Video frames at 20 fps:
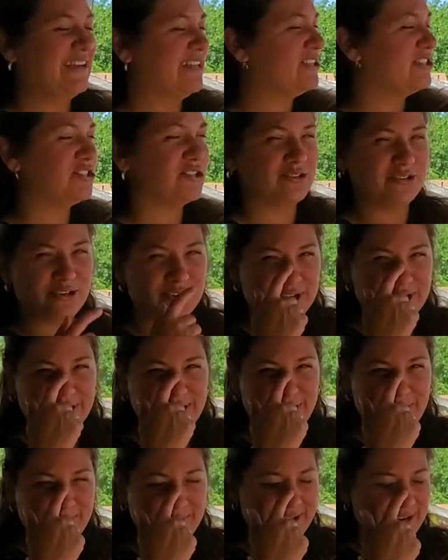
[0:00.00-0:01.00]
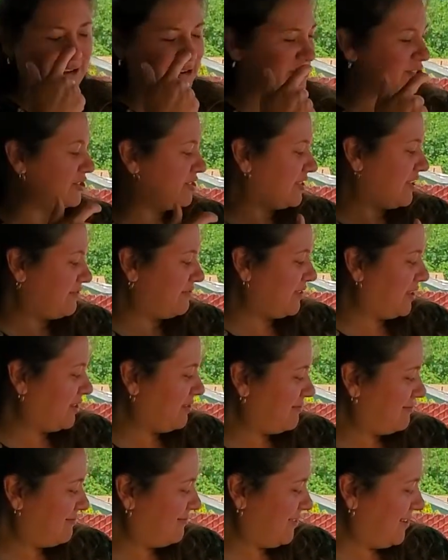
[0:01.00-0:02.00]
So you could hear my nose stuffy.
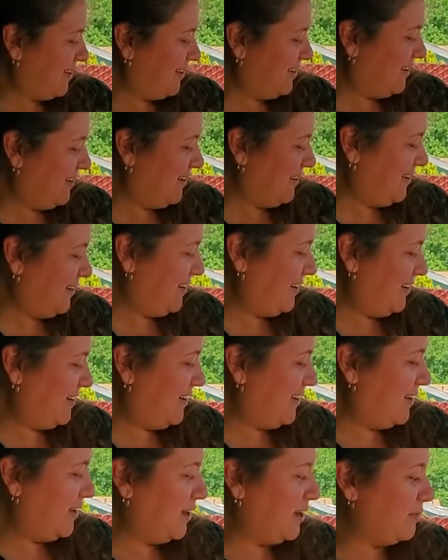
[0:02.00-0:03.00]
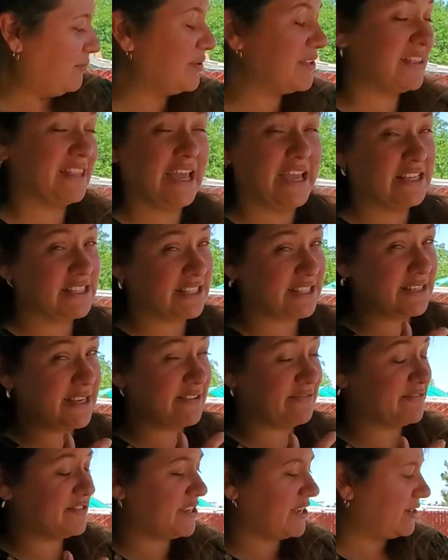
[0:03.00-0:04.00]
But they
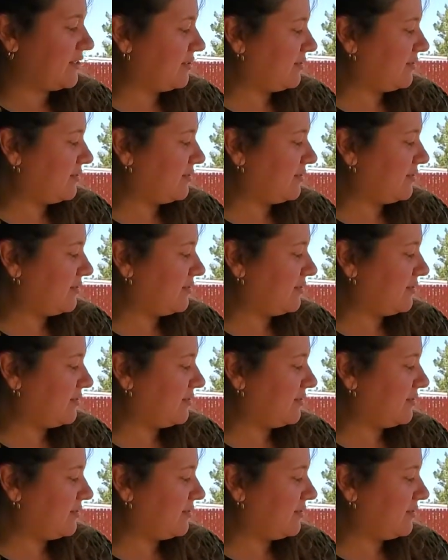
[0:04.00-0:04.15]
sniffed it.